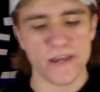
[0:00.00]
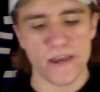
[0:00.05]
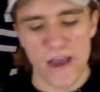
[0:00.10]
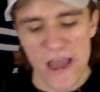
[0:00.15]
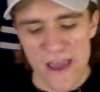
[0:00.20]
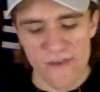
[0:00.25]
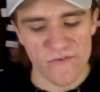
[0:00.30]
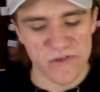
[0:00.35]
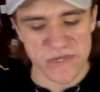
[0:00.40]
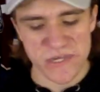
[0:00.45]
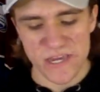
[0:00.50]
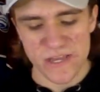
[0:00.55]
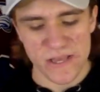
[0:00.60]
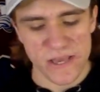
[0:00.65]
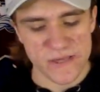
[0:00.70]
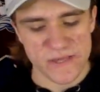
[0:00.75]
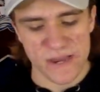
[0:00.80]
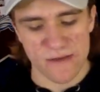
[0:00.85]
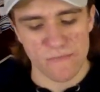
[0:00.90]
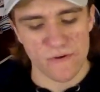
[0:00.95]
I haven't seen
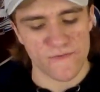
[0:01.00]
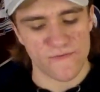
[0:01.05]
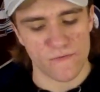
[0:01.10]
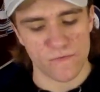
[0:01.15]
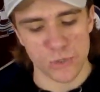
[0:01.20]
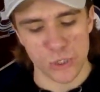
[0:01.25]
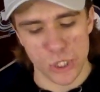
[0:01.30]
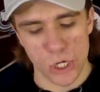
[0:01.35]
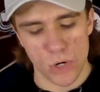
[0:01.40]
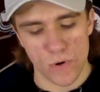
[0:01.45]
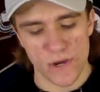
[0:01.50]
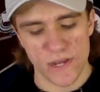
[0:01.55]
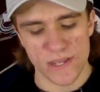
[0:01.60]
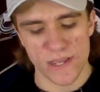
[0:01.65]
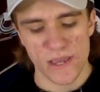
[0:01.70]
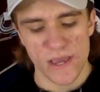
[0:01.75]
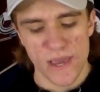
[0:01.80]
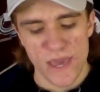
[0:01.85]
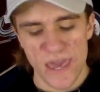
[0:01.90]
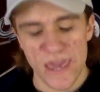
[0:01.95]
these numbers from Drouin
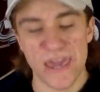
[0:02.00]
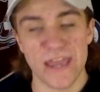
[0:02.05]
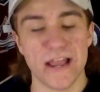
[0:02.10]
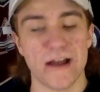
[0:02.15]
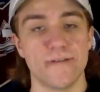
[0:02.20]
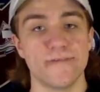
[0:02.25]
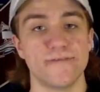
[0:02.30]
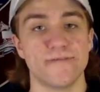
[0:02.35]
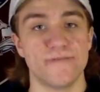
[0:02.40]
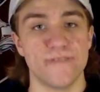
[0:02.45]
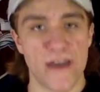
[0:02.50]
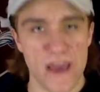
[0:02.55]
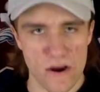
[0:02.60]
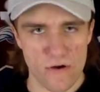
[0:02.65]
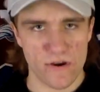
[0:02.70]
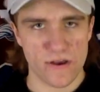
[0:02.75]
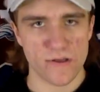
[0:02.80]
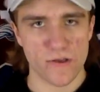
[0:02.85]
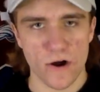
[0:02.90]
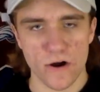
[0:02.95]
in a
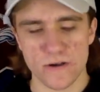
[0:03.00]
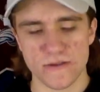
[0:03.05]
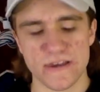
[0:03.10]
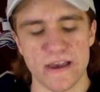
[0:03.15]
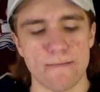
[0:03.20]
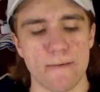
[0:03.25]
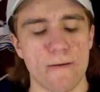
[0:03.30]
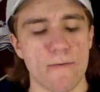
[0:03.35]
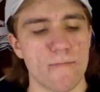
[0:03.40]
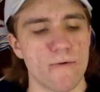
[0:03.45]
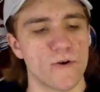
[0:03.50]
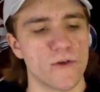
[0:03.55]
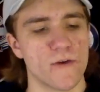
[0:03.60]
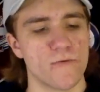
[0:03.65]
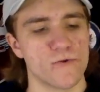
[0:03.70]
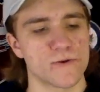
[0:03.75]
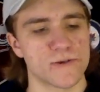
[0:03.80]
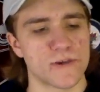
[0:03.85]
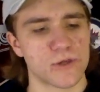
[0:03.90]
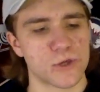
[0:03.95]
very long time. I remember there
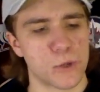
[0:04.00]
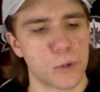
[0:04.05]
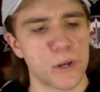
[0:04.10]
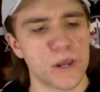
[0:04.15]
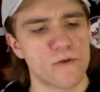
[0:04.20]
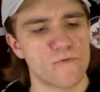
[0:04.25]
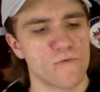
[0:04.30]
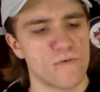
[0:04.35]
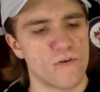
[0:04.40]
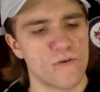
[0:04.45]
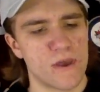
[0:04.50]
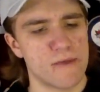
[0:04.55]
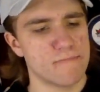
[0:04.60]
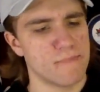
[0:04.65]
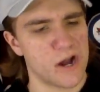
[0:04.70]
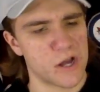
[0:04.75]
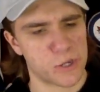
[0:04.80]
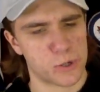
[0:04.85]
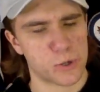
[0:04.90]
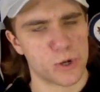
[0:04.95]
was a streak in
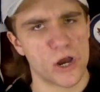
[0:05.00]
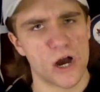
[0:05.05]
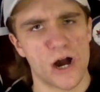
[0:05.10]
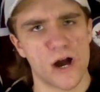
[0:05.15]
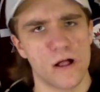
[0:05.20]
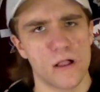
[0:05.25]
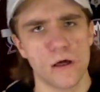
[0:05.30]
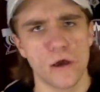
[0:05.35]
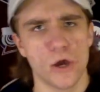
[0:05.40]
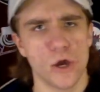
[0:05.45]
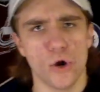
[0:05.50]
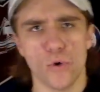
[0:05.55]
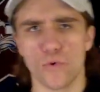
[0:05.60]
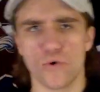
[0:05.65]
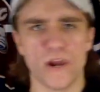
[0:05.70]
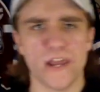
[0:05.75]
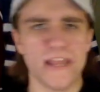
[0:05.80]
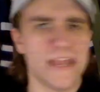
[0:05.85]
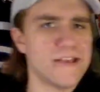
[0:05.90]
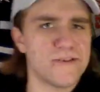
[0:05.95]
Montreal
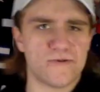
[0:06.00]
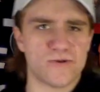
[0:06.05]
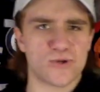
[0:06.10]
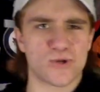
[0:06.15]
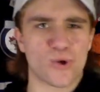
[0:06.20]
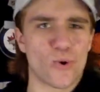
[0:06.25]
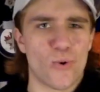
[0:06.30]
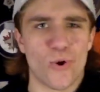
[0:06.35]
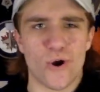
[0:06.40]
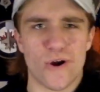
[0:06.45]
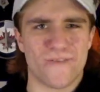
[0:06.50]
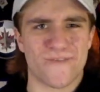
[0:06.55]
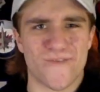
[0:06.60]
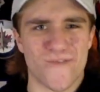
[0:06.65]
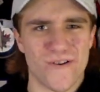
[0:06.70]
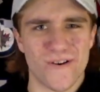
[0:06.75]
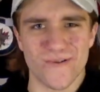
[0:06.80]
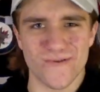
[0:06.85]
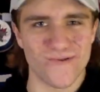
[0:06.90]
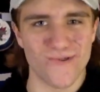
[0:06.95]
where he didn't score for
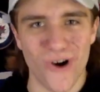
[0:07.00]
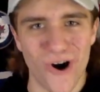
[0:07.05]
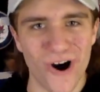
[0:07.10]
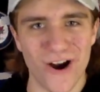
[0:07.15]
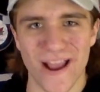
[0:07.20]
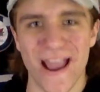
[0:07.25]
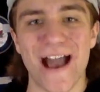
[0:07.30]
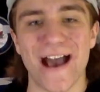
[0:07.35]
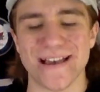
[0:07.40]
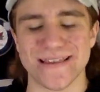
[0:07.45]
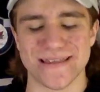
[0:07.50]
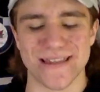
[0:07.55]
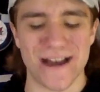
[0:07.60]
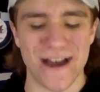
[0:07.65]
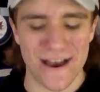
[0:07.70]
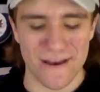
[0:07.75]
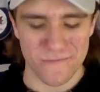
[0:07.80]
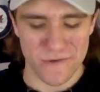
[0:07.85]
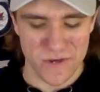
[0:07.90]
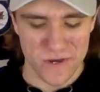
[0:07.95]
a long-ass
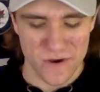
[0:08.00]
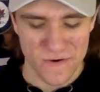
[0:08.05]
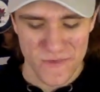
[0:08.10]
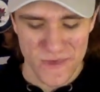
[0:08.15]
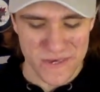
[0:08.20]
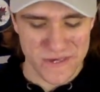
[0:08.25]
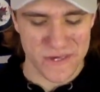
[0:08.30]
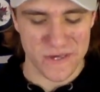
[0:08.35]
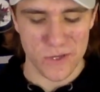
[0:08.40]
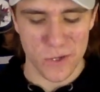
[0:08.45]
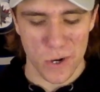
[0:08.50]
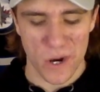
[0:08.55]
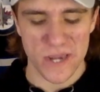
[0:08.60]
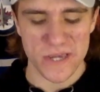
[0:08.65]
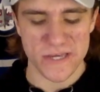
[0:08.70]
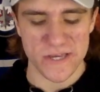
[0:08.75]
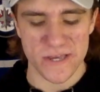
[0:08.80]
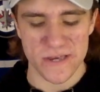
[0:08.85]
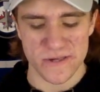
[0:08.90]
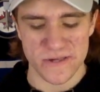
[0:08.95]
time. So this is
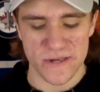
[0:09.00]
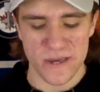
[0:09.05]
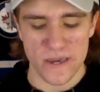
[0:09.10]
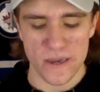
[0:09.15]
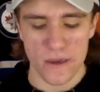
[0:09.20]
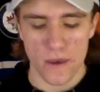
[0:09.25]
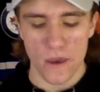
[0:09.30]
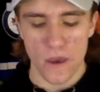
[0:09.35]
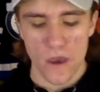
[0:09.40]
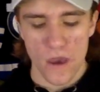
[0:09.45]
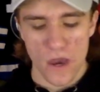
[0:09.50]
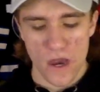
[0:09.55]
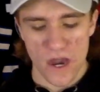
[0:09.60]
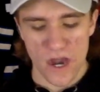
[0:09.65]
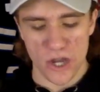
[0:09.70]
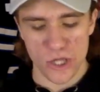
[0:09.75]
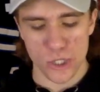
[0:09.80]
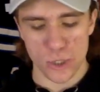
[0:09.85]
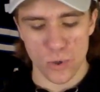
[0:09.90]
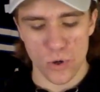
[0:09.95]
crazy to see
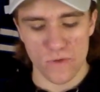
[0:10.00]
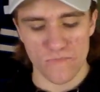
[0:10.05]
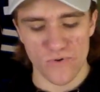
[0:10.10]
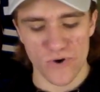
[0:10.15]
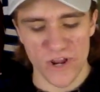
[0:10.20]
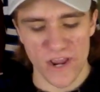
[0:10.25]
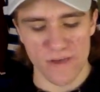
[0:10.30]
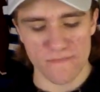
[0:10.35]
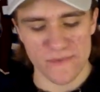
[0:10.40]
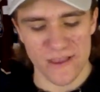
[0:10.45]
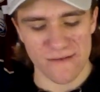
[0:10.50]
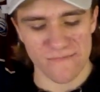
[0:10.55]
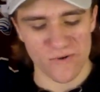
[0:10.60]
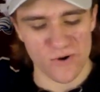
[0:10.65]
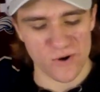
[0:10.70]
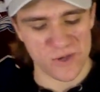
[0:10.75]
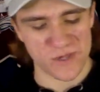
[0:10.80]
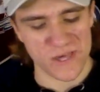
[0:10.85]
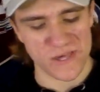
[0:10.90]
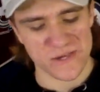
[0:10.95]
Drouin putting up
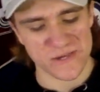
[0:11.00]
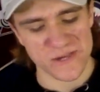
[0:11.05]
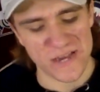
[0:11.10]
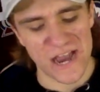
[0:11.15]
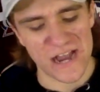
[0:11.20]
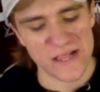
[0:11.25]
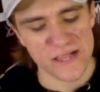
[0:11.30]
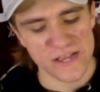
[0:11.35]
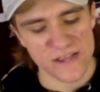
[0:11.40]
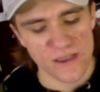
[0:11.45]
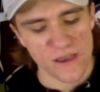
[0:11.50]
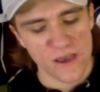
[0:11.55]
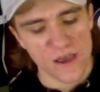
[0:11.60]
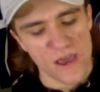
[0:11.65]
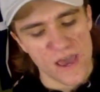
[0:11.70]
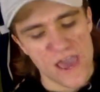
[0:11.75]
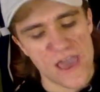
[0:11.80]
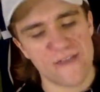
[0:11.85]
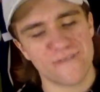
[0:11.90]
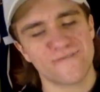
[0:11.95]
numbers this solid.
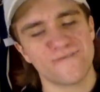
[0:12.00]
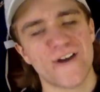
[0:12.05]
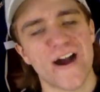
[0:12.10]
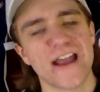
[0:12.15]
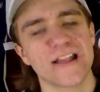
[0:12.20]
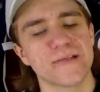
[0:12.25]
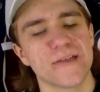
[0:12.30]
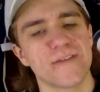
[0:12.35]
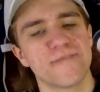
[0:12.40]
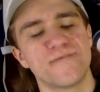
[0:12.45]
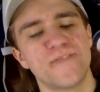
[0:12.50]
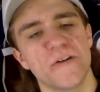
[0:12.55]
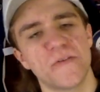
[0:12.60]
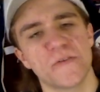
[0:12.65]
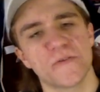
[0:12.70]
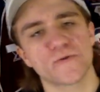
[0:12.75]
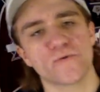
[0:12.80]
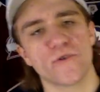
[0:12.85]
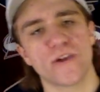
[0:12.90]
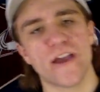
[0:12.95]
And finally, fifth in
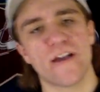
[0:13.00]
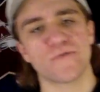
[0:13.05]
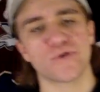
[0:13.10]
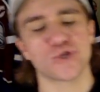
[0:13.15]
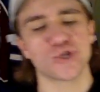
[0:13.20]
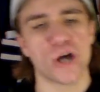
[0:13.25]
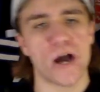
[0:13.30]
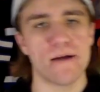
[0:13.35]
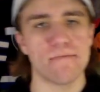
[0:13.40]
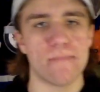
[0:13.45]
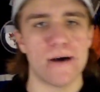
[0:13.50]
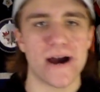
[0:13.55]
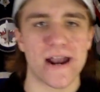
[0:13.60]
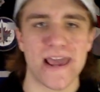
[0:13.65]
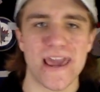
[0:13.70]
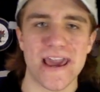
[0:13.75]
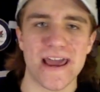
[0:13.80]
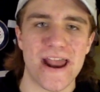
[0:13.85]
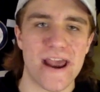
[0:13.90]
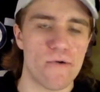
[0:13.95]
scoring, you have Sean
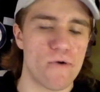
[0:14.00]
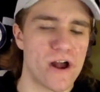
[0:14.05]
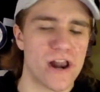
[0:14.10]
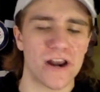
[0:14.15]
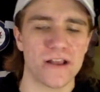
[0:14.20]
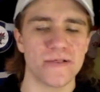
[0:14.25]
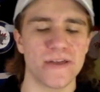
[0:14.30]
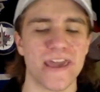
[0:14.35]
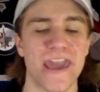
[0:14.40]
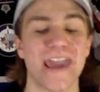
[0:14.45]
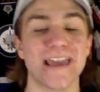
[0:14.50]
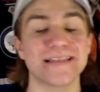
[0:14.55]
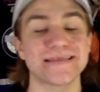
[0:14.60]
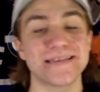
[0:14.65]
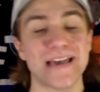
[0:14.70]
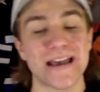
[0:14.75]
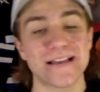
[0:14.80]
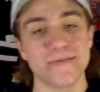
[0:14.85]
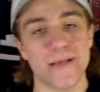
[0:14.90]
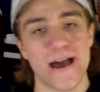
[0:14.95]
Monahan, ironically a
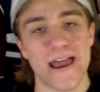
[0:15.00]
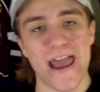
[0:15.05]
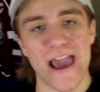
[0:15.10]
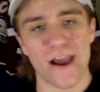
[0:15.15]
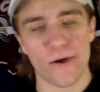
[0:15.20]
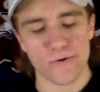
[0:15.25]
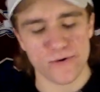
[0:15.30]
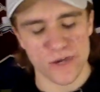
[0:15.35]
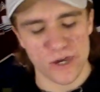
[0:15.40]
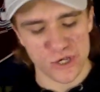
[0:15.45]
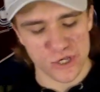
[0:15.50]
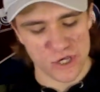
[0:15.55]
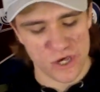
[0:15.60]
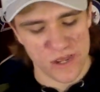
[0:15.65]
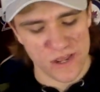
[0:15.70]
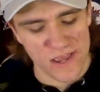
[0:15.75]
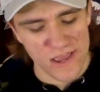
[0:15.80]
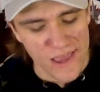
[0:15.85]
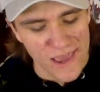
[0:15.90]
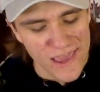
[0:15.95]
deadline
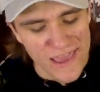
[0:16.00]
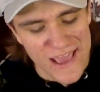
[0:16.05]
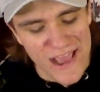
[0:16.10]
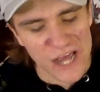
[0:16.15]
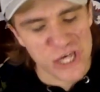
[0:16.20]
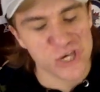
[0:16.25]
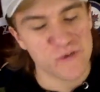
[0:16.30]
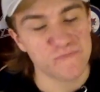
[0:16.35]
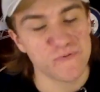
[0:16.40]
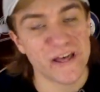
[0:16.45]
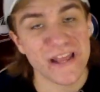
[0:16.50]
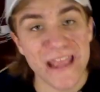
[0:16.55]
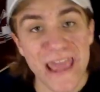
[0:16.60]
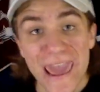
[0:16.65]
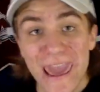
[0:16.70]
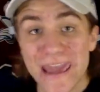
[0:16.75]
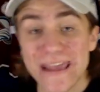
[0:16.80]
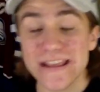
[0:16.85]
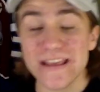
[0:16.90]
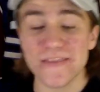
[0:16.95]
acquisition. He actually played
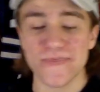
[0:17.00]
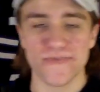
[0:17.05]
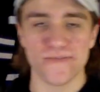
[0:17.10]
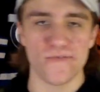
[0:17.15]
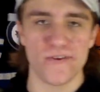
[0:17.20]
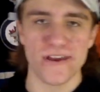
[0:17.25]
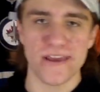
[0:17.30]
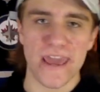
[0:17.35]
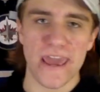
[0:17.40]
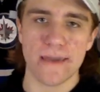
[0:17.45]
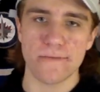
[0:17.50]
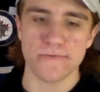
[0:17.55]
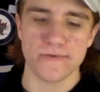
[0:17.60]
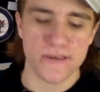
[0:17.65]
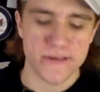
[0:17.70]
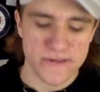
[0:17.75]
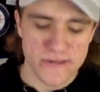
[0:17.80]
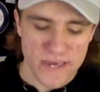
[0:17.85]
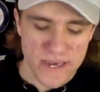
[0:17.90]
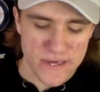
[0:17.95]
83 games
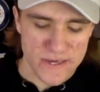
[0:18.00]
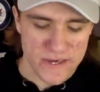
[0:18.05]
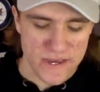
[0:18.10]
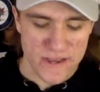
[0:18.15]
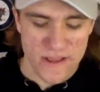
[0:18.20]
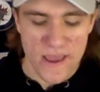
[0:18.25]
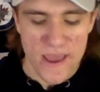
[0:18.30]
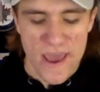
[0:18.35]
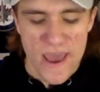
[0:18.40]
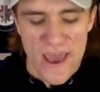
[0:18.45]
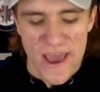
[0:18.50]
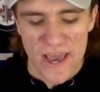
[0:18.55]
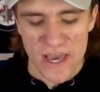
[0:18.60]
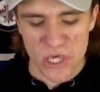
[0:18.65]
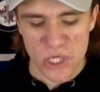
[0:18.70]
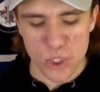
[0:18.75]
this season, has